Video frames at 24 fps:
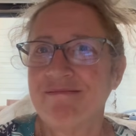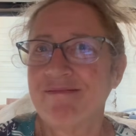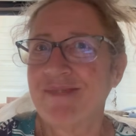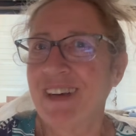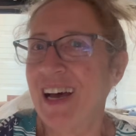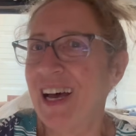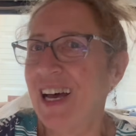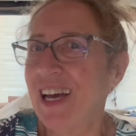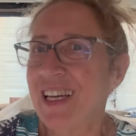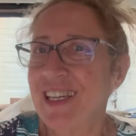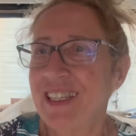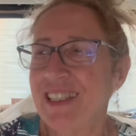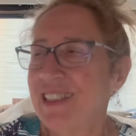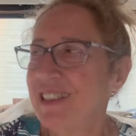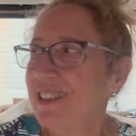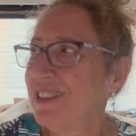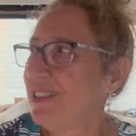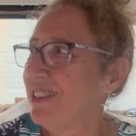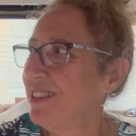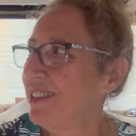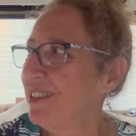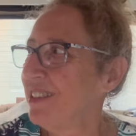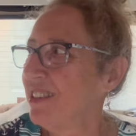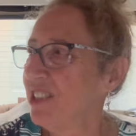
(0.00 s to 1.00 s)
I
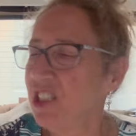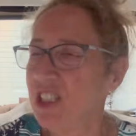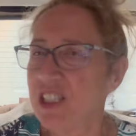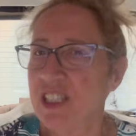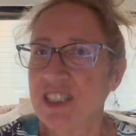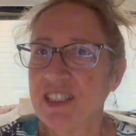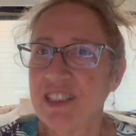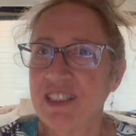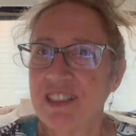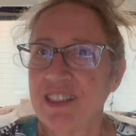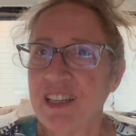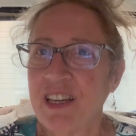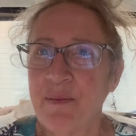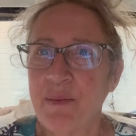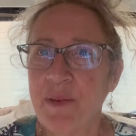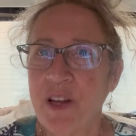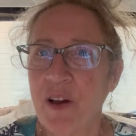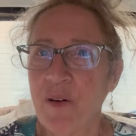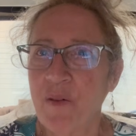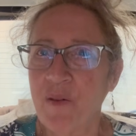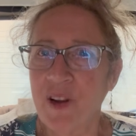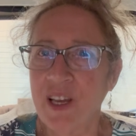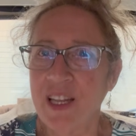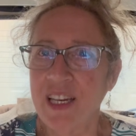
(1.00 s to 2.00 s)
just am
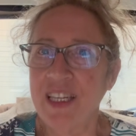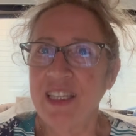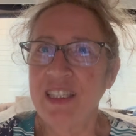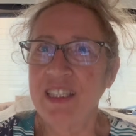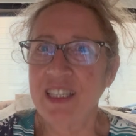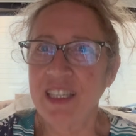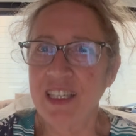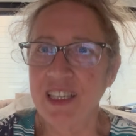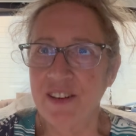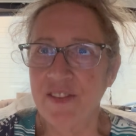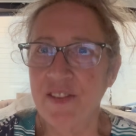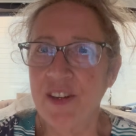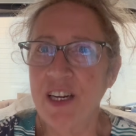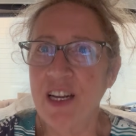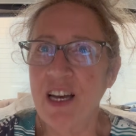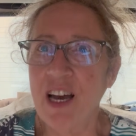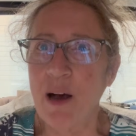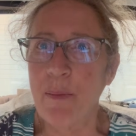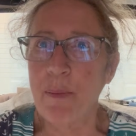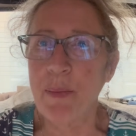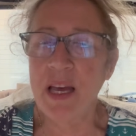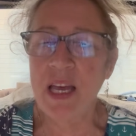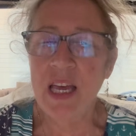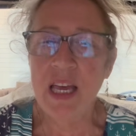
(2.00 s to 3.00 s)
not ready to give it
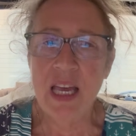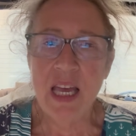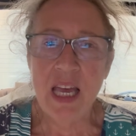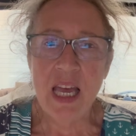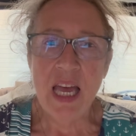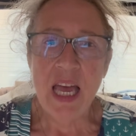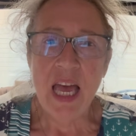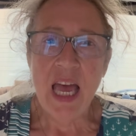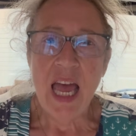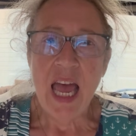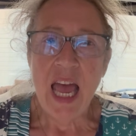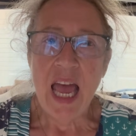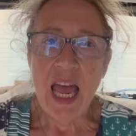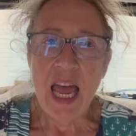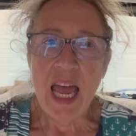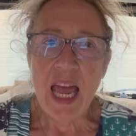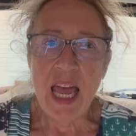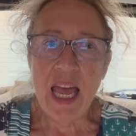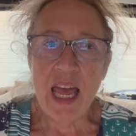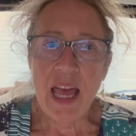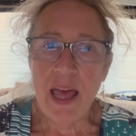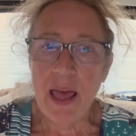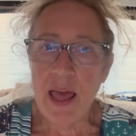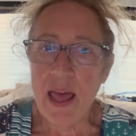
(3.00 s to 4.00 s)
up.
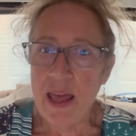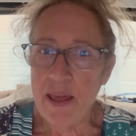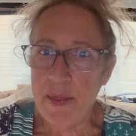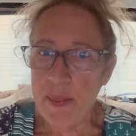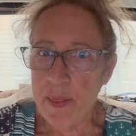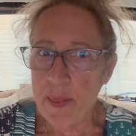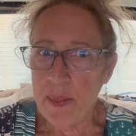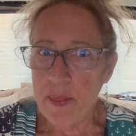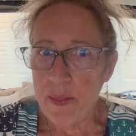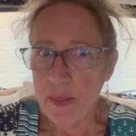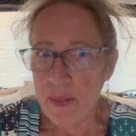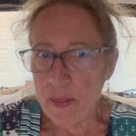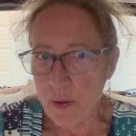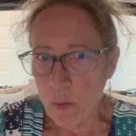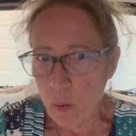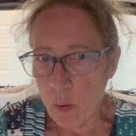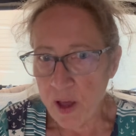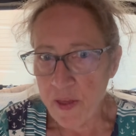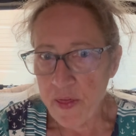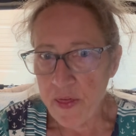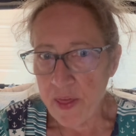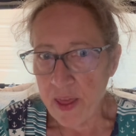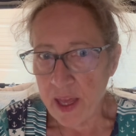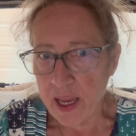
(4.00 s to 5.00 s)
And the
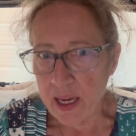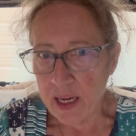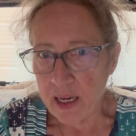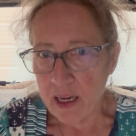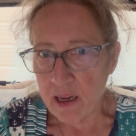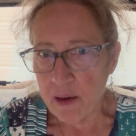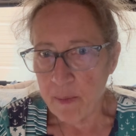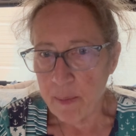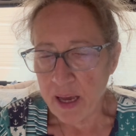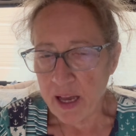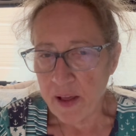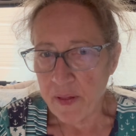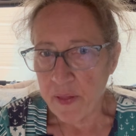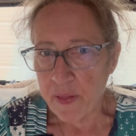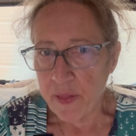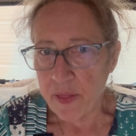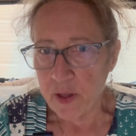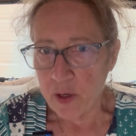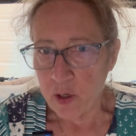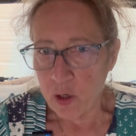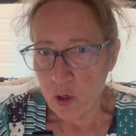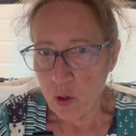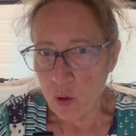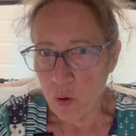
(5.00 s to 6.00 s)
one thing about
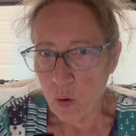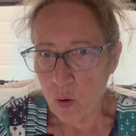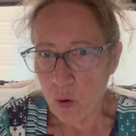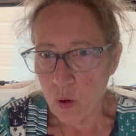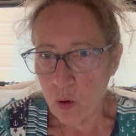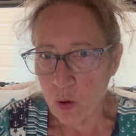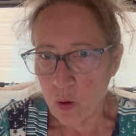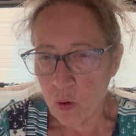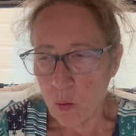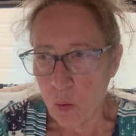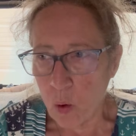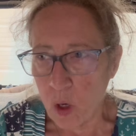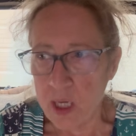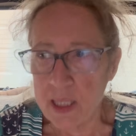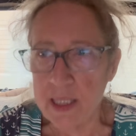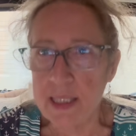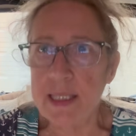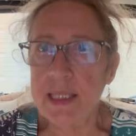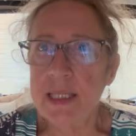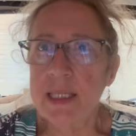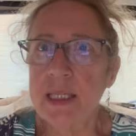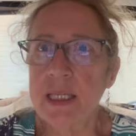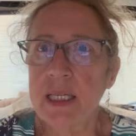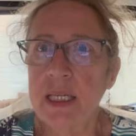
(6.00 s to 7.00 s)
the newer
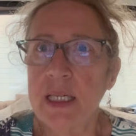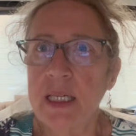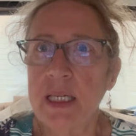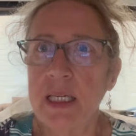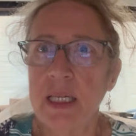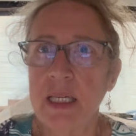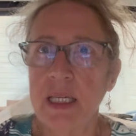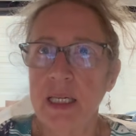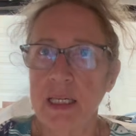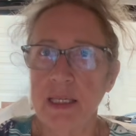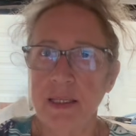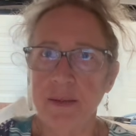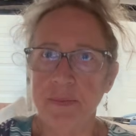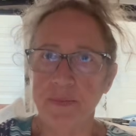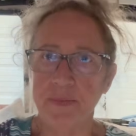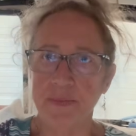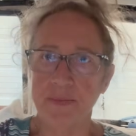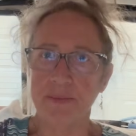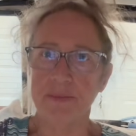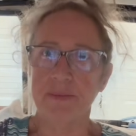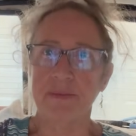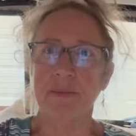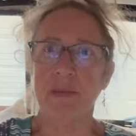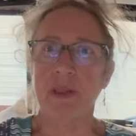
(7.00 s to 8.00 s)
ones,
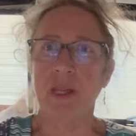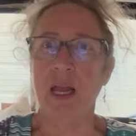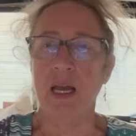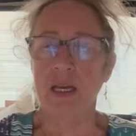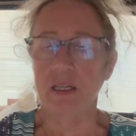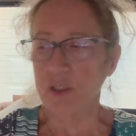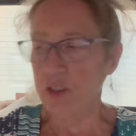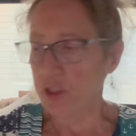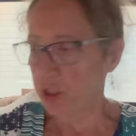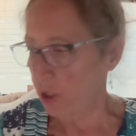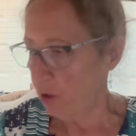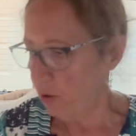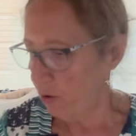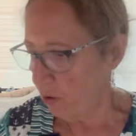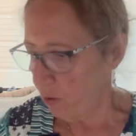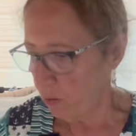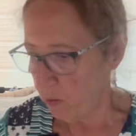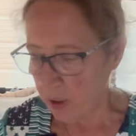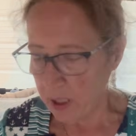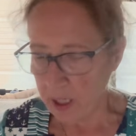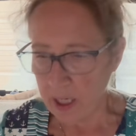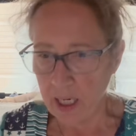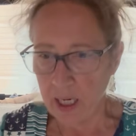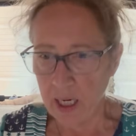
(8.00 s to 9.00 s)
I'll show you
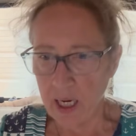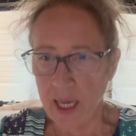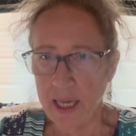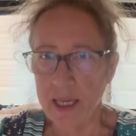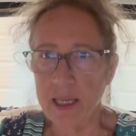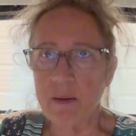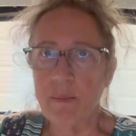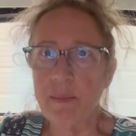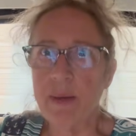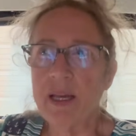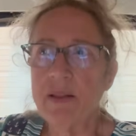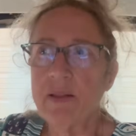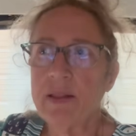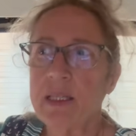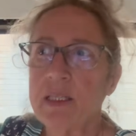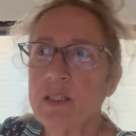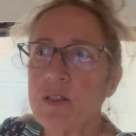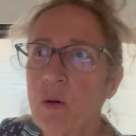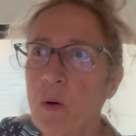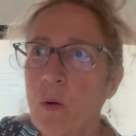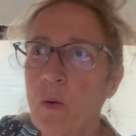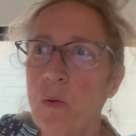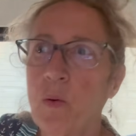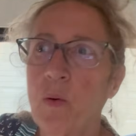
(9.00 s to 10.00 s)
what I like about
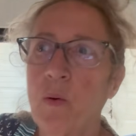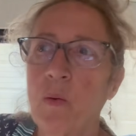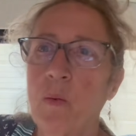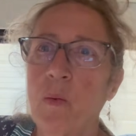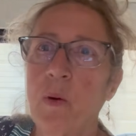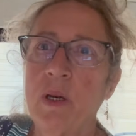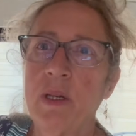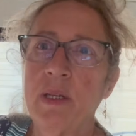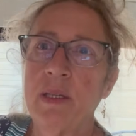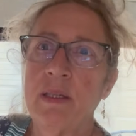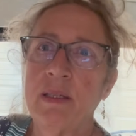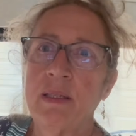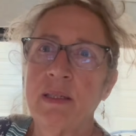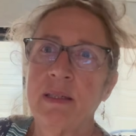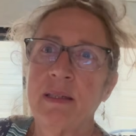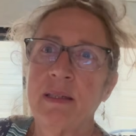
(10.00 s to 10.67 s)
this older one.